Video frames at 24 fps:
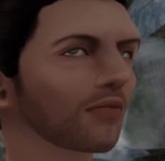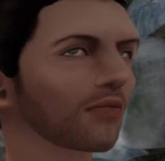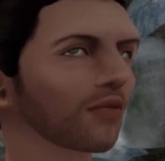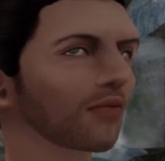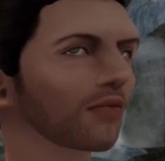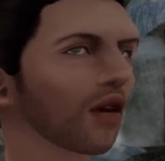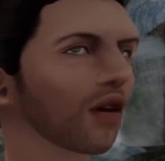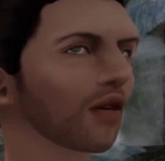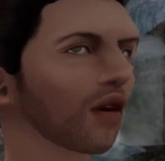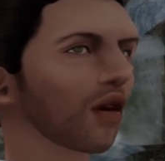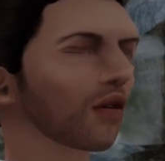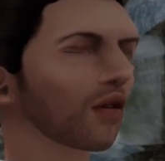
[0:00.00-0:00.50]

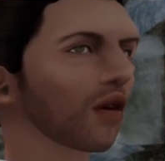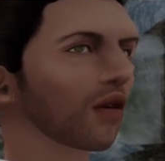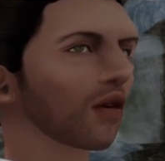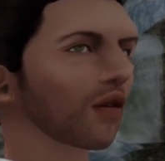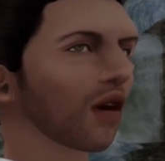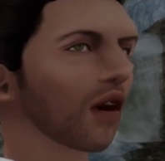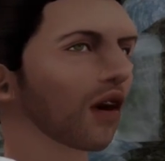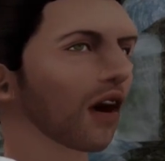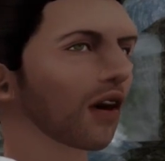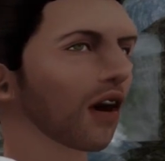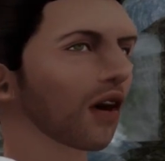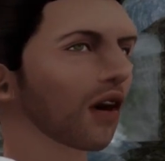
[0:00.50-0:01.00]

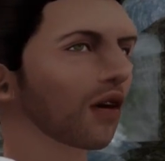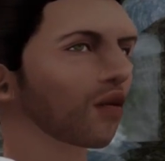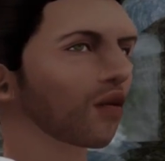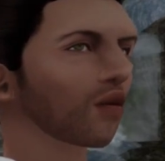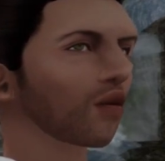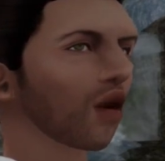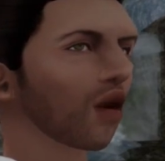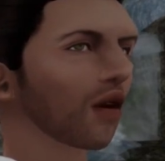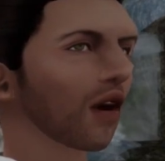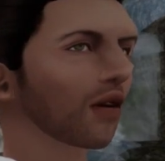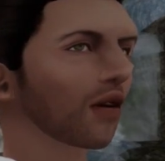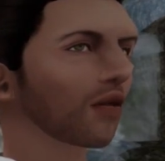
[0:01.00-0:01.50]
ethnicity and
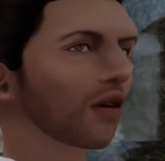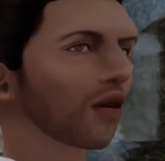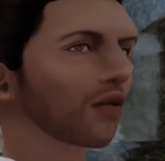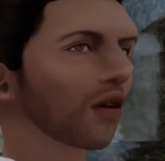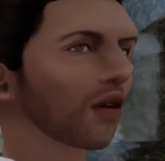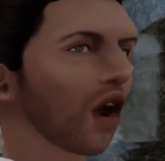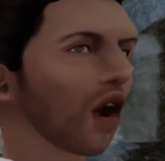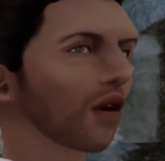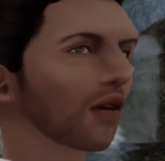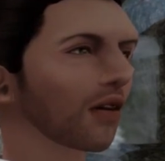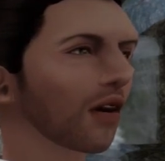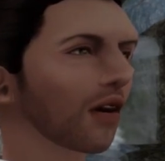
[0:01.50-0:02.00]

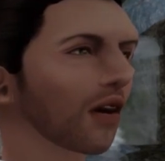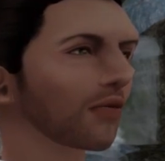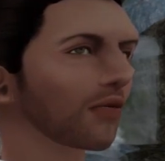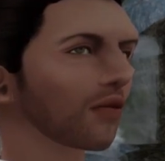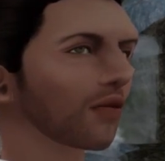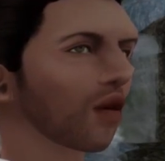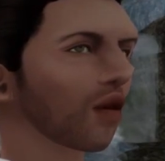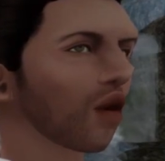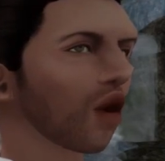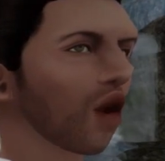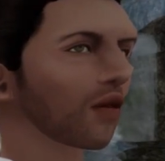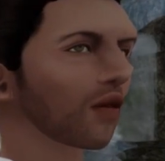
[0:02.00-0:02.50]
language, again,
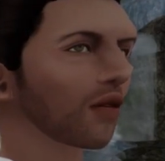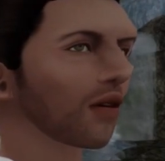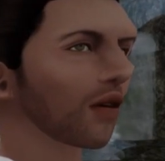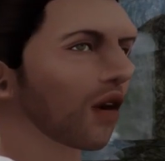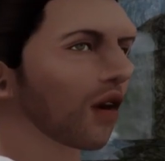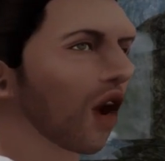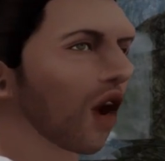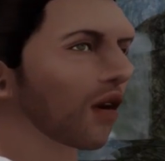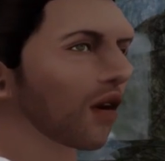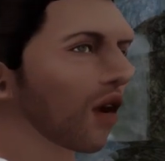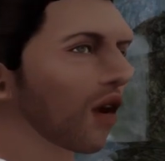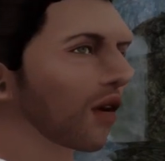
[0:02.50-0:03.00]
if
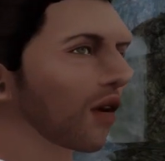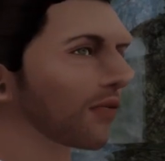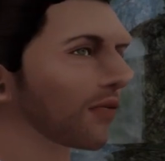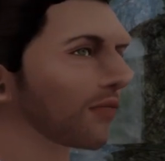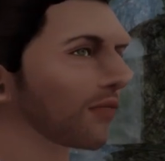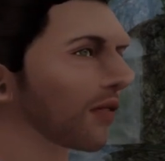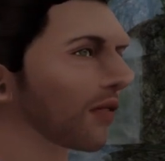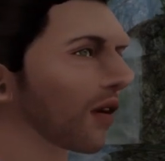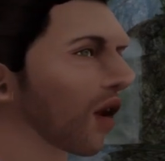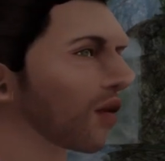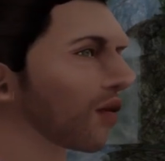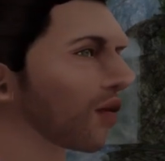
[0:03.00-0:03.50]
I do
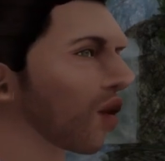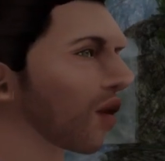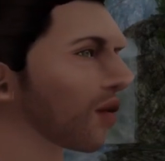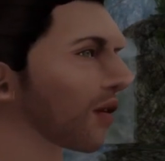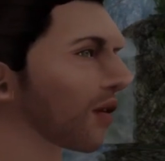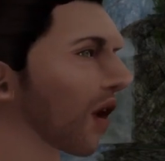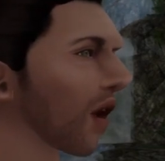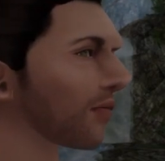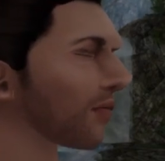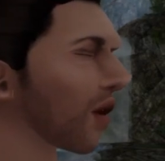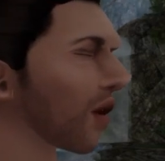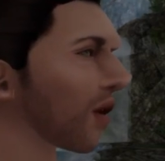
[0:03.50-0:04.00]
not speak
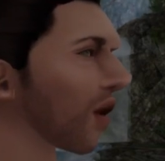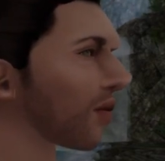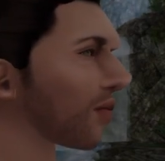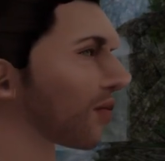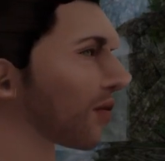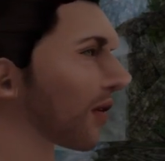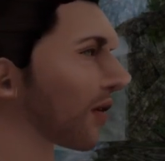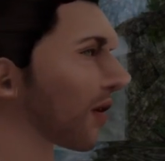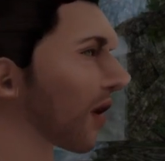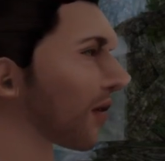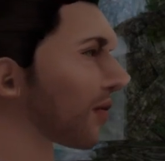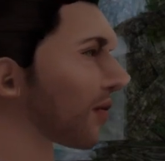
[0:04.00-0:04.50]
the
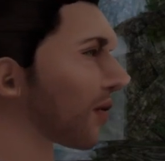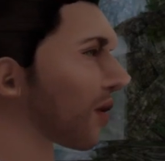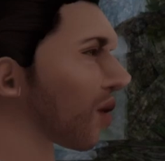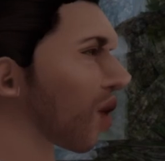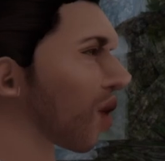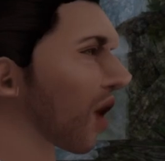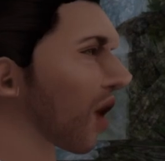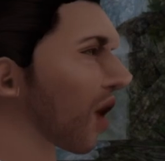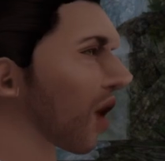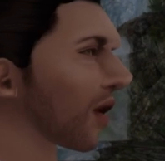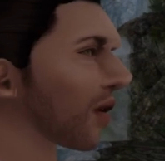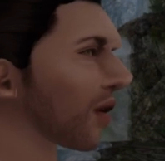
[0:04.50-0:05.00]
language
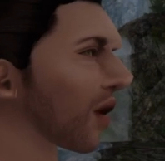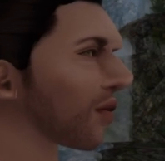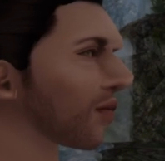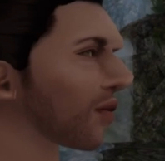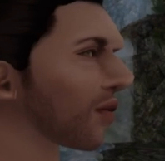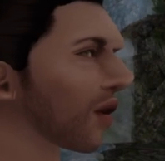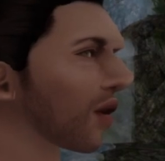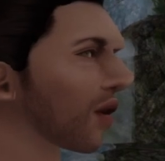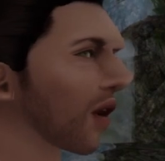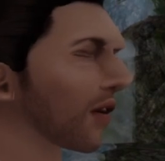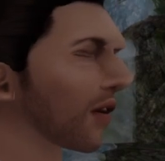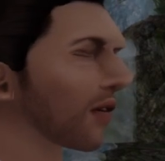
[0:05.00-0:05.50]
of the
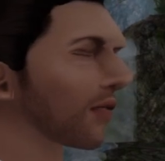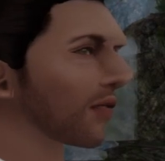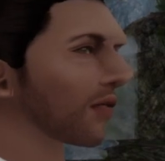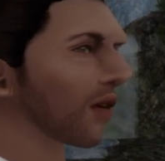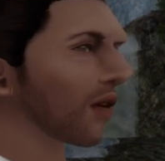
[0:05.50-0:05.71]
country,